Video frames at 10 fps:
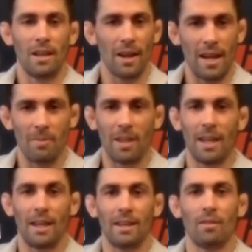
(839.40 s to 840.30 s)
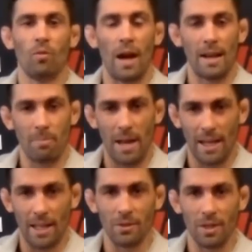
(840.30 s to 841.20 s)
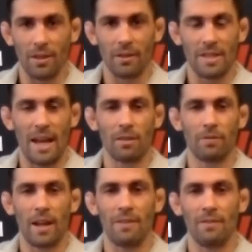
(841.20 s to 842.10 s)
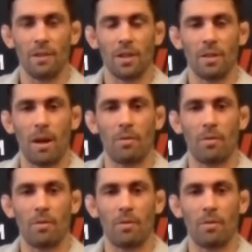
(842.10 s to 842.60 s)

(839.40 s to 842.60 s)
Here I am again, right back into another title fight. If you look at